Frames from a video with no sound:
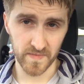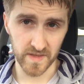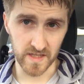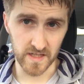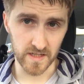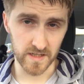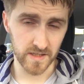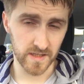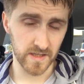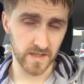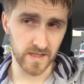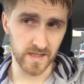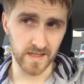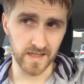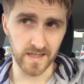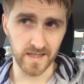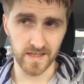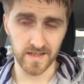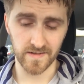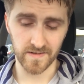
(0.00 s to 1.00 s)
and just
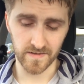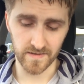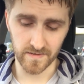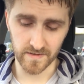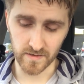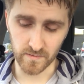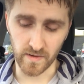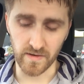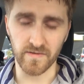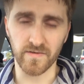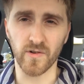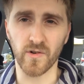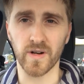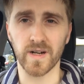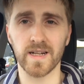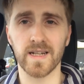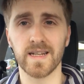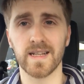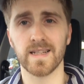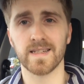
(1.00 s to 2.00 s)
went for
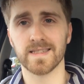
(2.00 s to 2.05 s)
it.